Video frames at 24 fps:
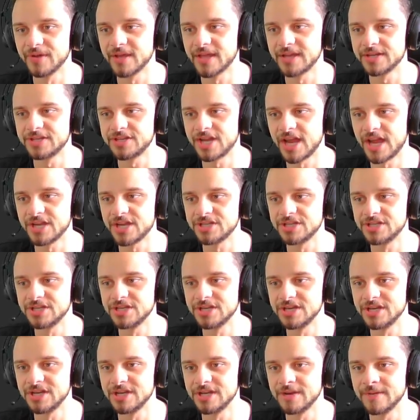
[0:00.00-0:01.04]
You can change
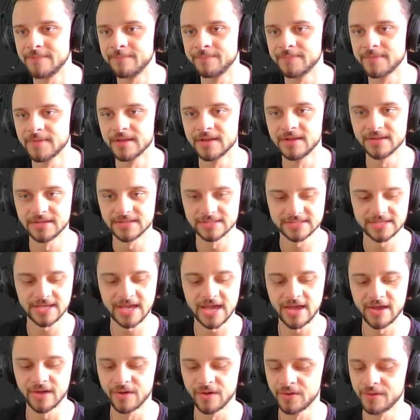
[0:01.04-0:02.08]
the
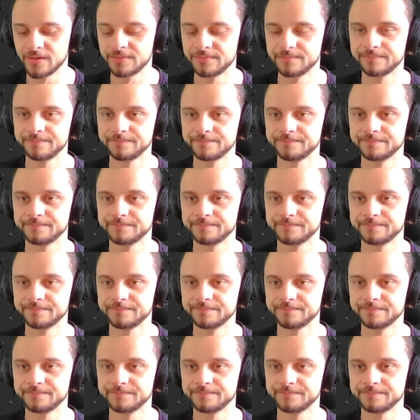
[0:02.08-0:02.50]
scale.